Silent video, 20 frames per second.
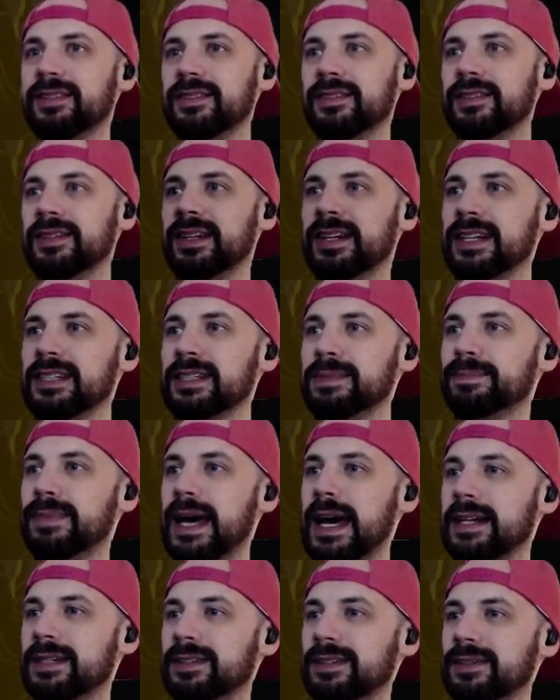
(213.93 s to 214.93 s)
The next
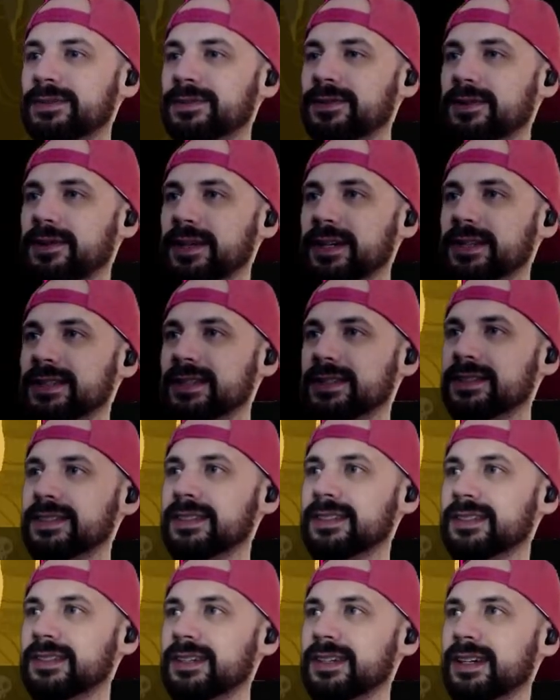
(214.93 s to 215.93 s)
battle for it.
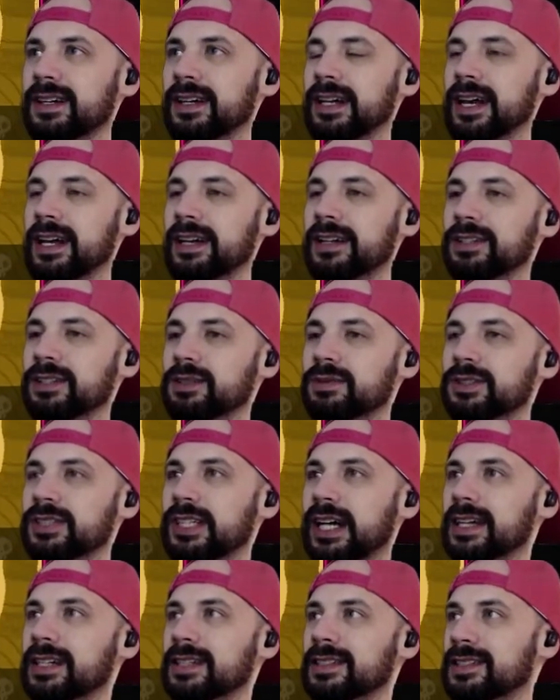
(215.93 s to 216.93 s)
I got a new
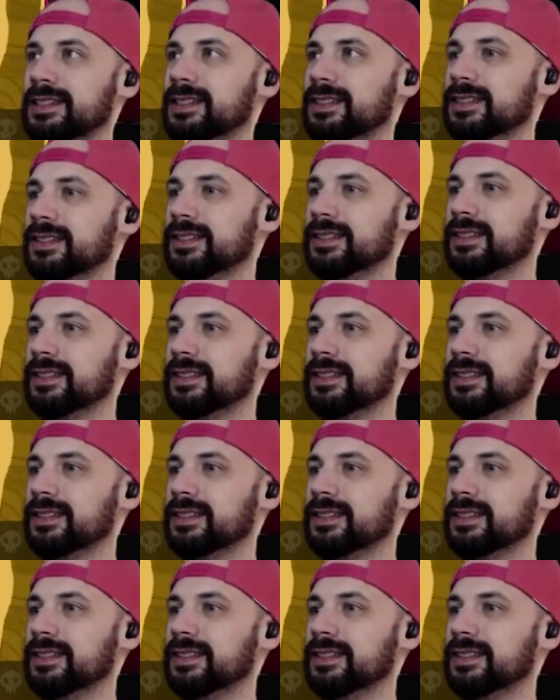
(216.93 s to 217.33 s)
dice,